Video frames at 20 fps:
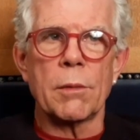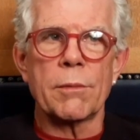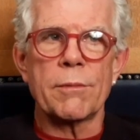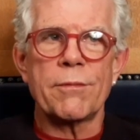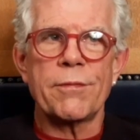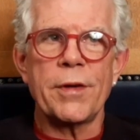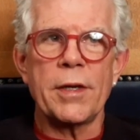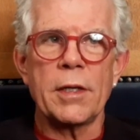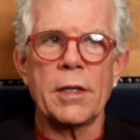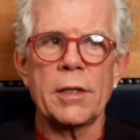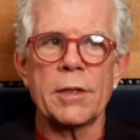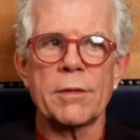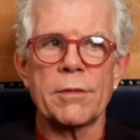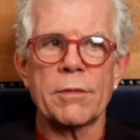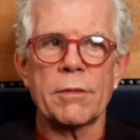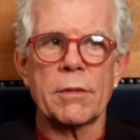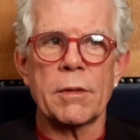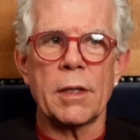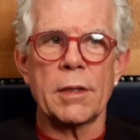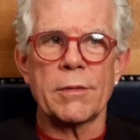Finland
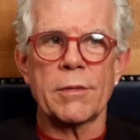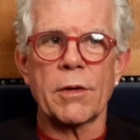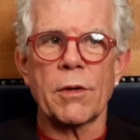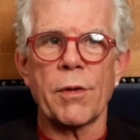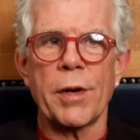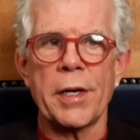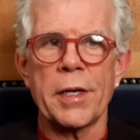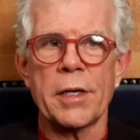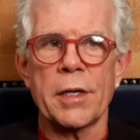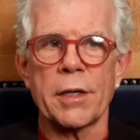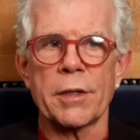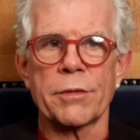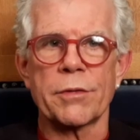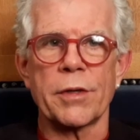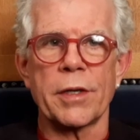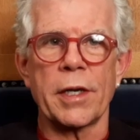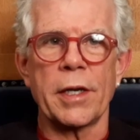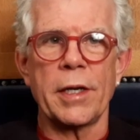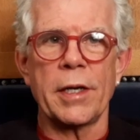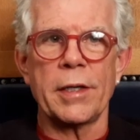is a great
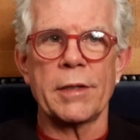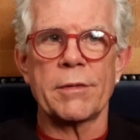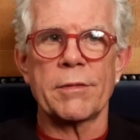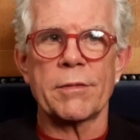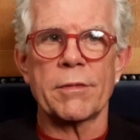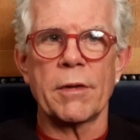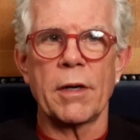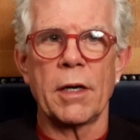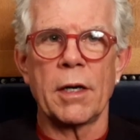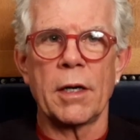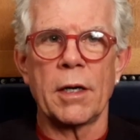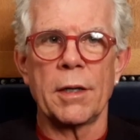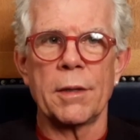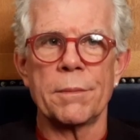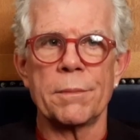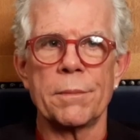country, and it's uh,